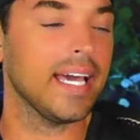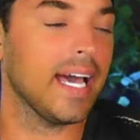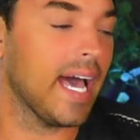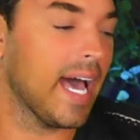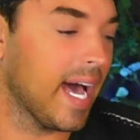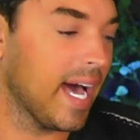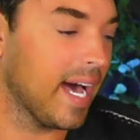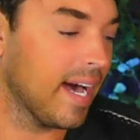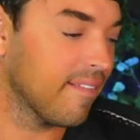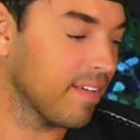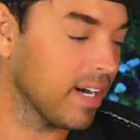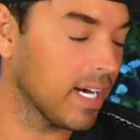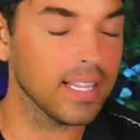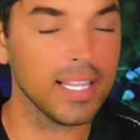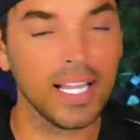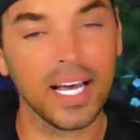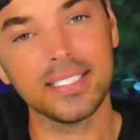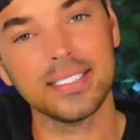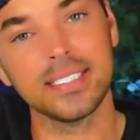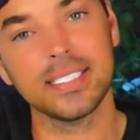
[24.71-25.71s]
have a
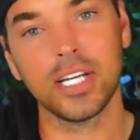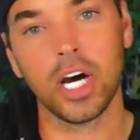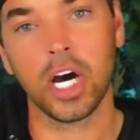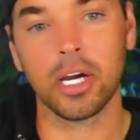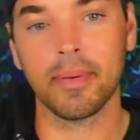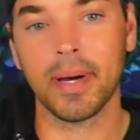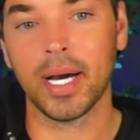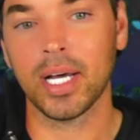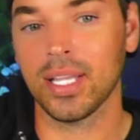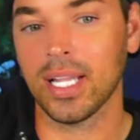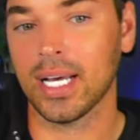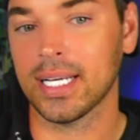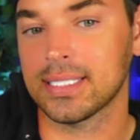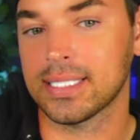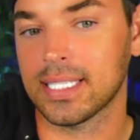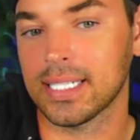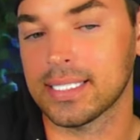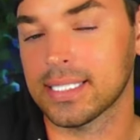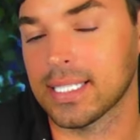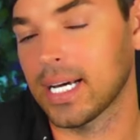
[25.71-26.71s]
lot to talk about, lots
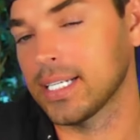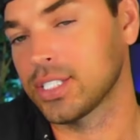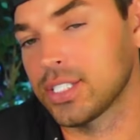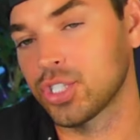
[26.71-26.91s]
to discuss.